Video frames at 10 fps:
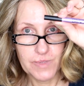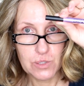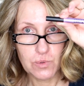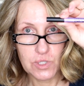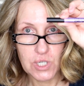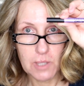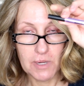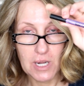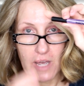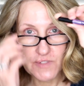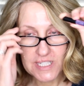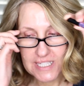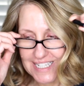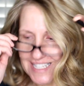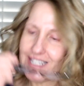That's what we're going to talk about. I've
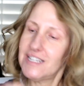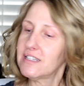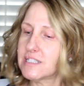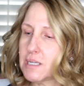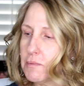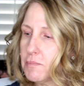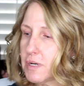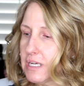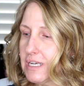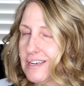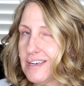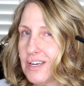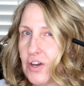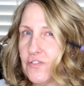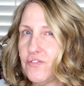seen some
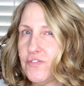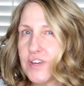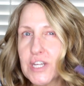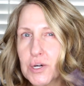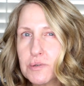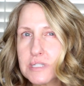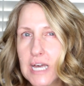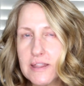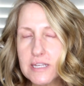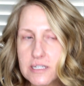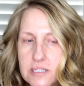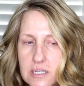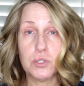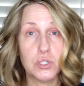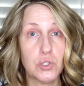videos on this,
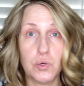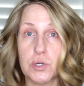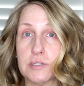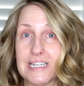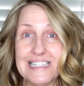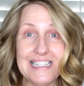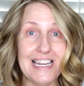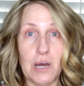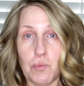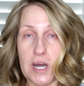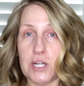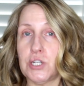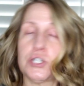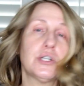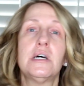some of the tutorials I did not
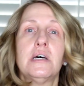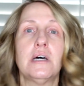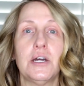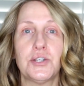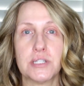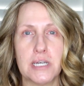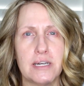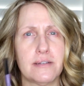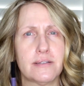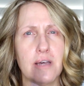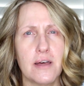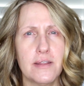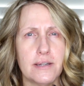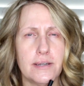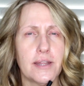watch. I just kind of saw
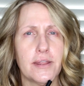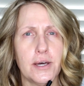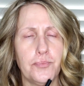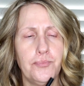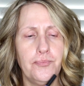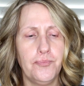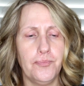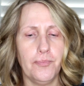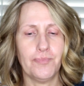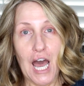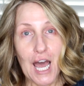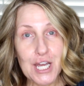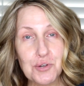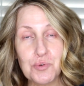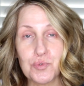that and I thought, hmm,
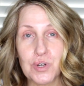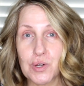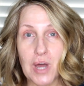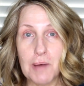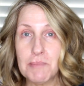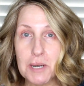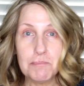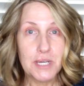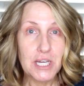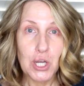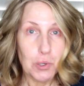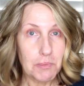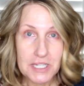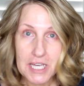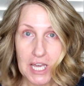I don't I'm not a big
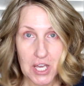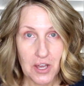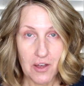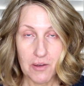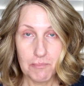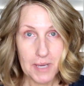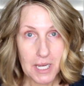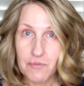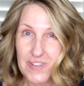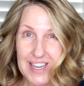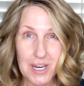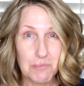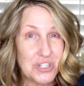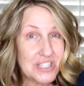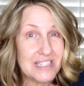Urban Decay makeup fan.
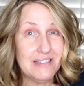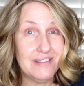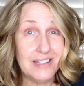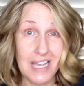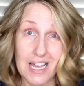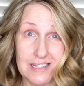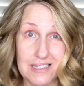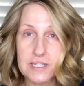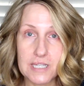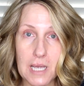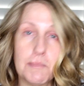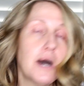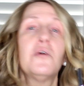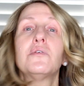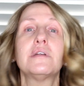I'm just not. When this came
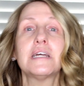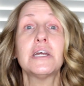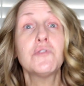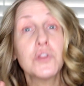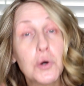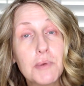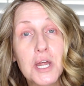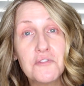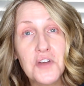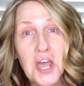out, even though I'm not a